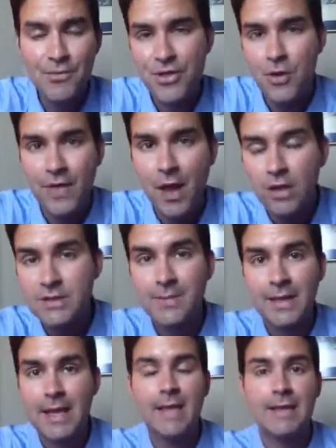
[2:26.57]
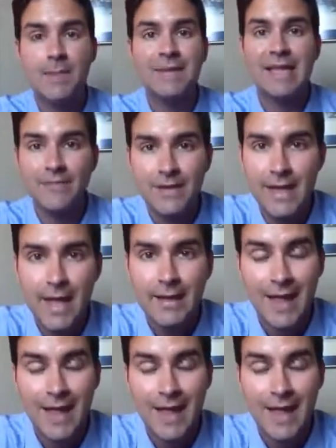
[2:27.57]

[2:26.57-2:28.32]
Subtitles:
so they ultimately end up giving in.